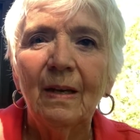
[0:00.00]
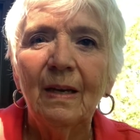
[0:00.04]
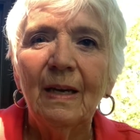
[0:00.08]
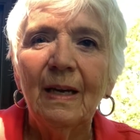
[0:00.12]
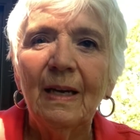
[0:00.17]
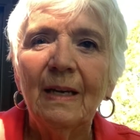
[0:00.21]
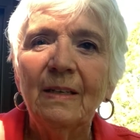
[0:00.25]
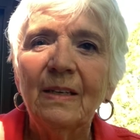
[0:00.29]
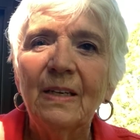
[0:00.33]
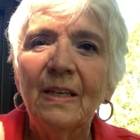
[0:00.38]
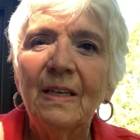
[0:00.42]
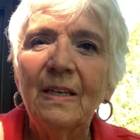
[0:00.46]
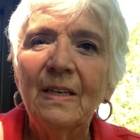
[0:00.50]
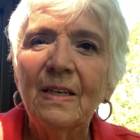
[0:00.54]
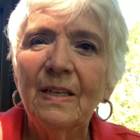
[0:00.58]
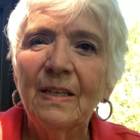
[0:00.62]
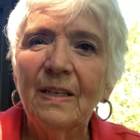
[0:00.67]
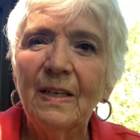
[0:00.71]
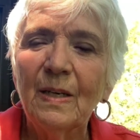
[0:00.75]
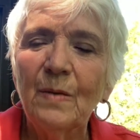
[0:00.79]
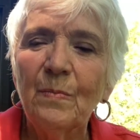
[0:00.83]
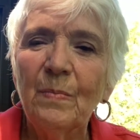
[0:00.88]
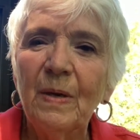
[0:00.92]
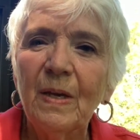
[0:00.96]
And in it,
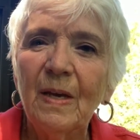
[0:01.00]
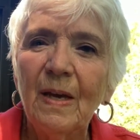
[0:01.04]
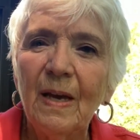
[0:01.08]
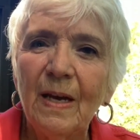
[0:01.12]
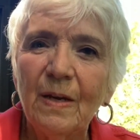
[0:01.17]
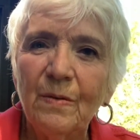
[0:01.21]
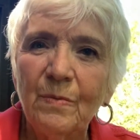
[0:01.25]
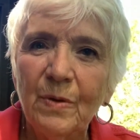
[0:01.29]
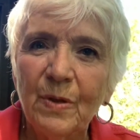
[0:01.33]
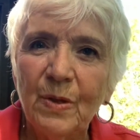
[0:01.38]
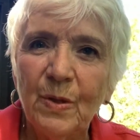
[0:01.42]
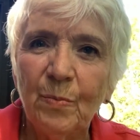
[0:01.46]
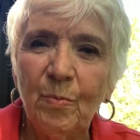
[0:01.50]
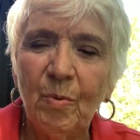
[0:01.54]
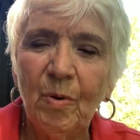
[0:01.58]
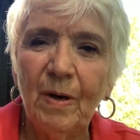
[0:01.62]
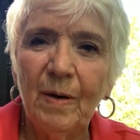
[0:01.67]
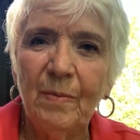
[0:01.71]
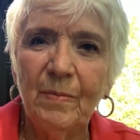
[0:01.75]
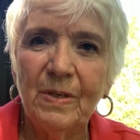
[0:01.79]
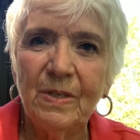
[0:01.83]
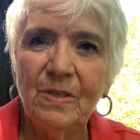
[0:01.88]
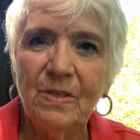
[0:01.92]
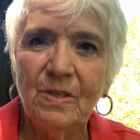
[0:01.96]
he began with the
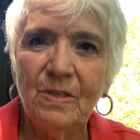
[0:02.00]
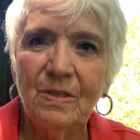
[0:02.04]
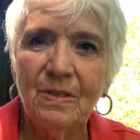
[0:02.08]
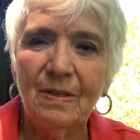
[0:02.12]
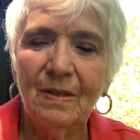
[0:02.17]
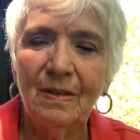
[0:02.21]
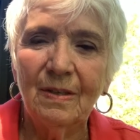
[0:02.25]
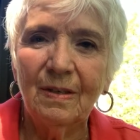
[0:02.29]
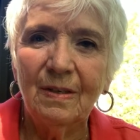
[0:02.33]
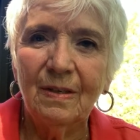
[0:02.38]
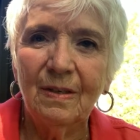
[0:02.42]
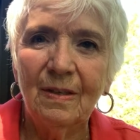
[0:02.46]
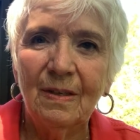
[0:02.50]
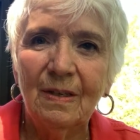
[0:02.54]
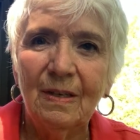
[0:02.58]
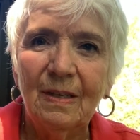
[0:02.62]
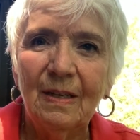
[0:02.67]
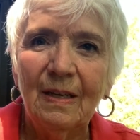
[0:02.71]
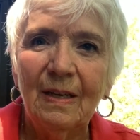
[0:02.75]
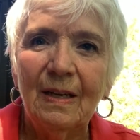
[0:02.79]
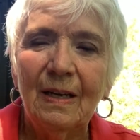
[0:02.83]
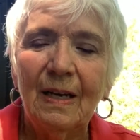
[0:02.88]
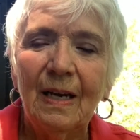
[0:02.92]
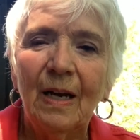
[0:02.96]
premise
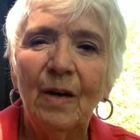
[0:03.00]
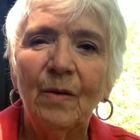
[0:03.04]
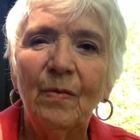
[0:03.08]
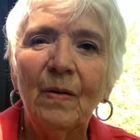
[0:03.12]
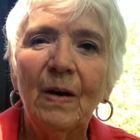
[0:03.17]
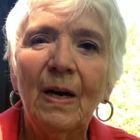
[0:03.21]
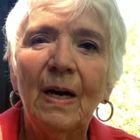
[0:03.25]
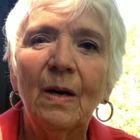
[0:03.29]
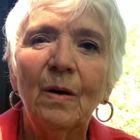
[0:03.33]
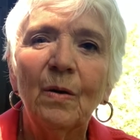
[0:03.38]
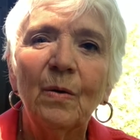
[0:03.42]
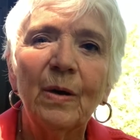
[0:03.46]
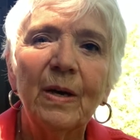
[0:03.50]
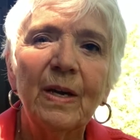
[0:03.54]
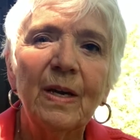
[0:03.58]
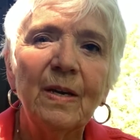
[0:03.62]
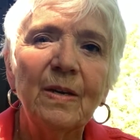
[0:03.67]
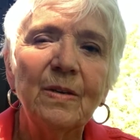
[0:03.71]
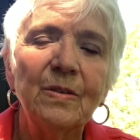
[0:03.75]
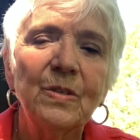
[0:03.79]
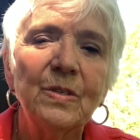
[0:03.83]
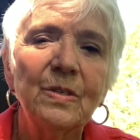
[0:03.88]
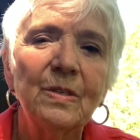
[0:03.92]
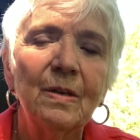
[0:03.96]
of how
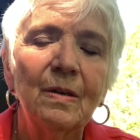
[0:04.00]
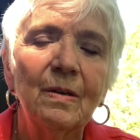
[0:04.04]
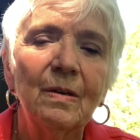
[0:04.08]
his